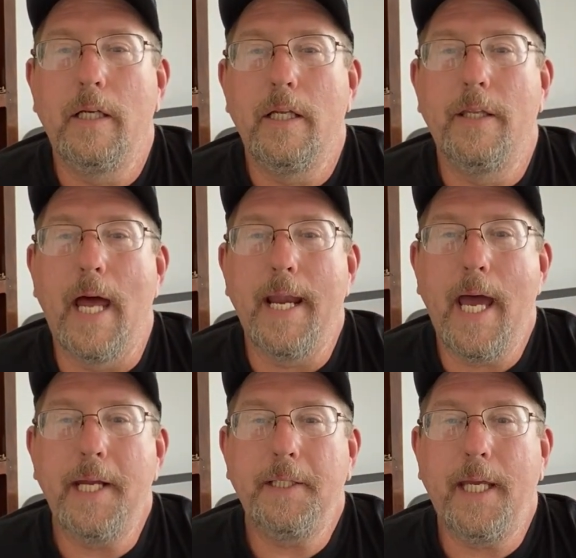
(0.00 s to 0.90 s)

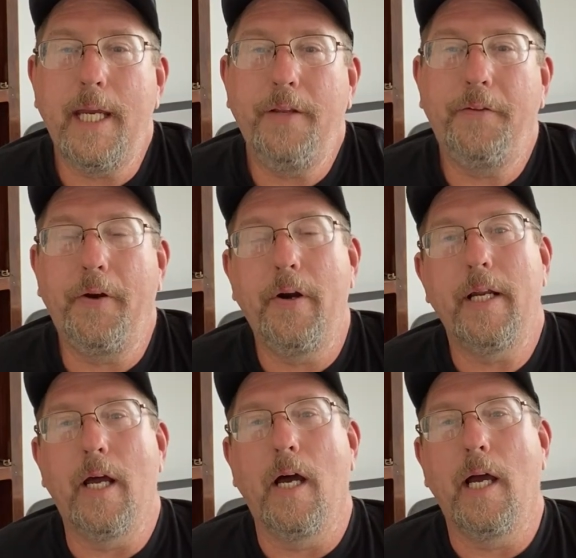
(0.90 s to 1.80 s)

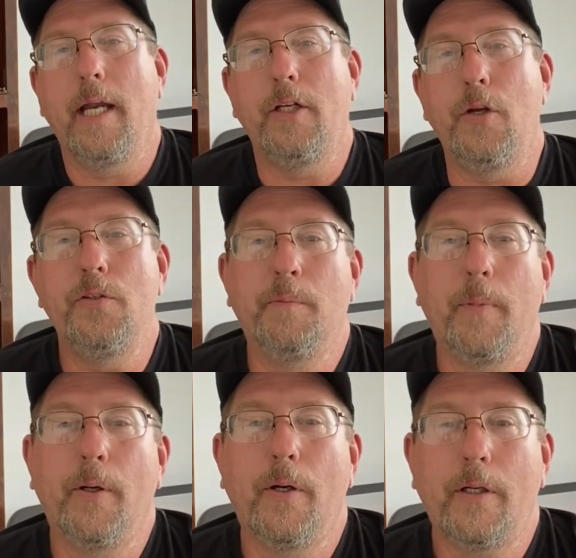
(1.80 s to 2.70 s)
1939
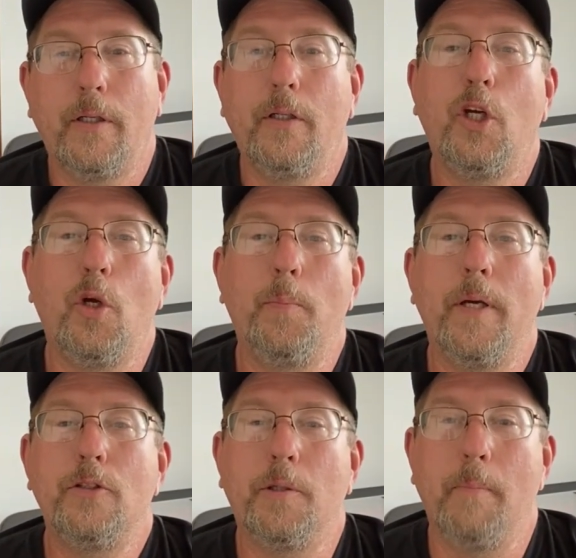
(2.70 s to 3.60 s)
Duesenberg
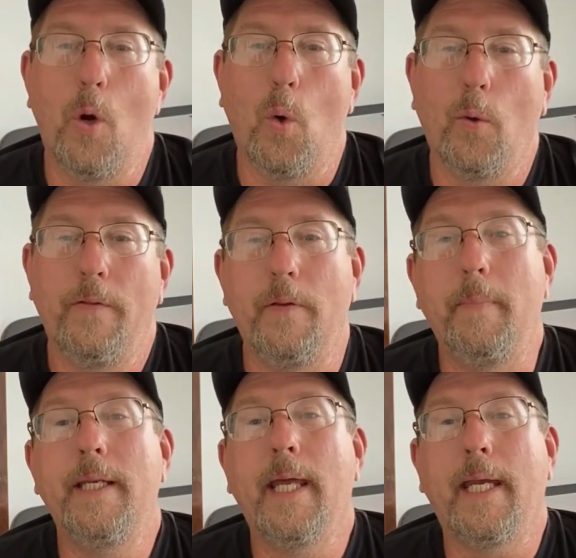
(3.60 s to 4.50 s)
Coupe Simone, the
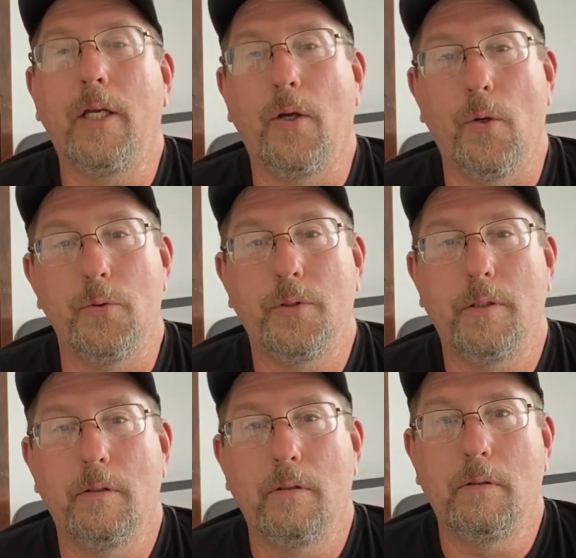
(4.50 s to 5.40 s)
Midnight Ghost.
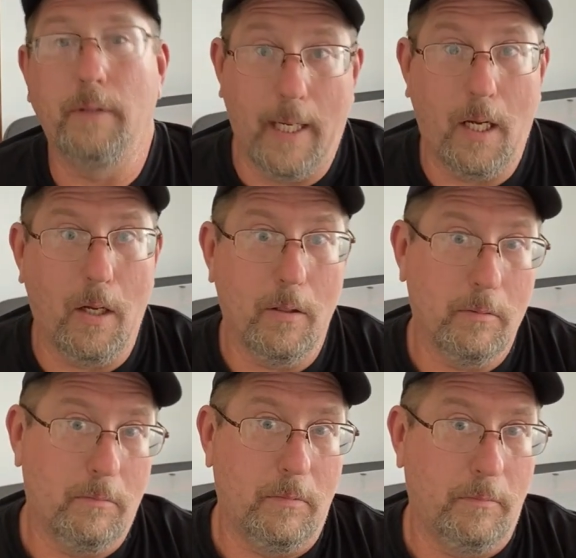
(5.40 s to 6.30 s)
Now,
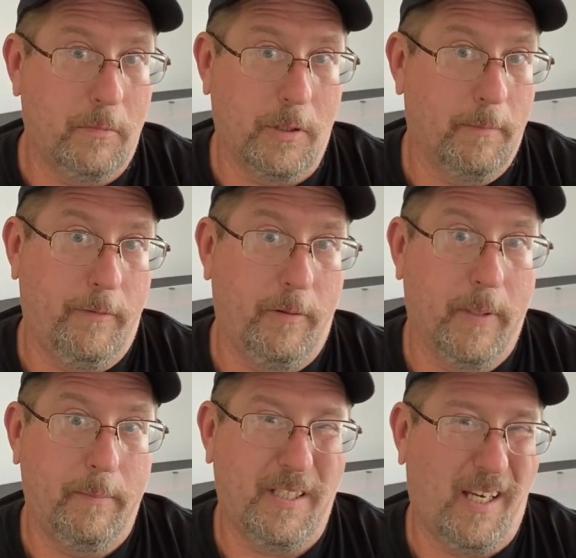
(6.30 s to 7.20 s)
some of you
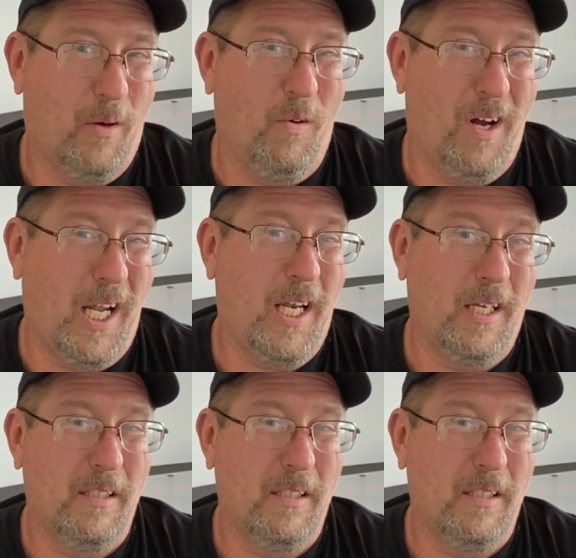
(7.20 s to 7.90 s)
might be saying, what?